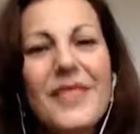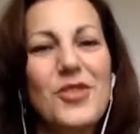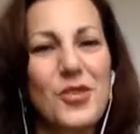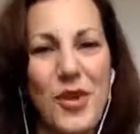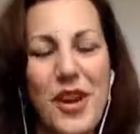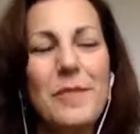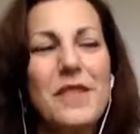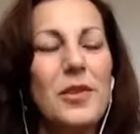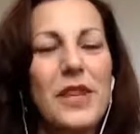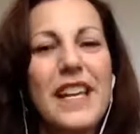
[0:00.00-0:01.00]
Sure,
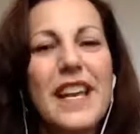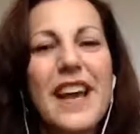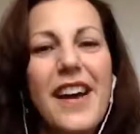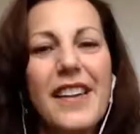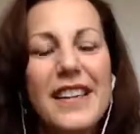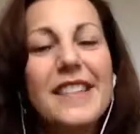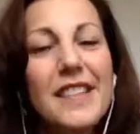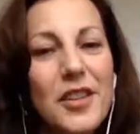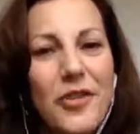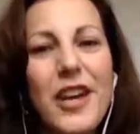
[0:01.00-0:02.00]
absolutely.
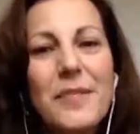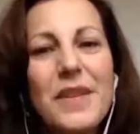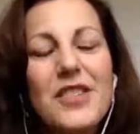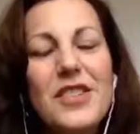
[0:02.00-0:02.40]
Easy to find me.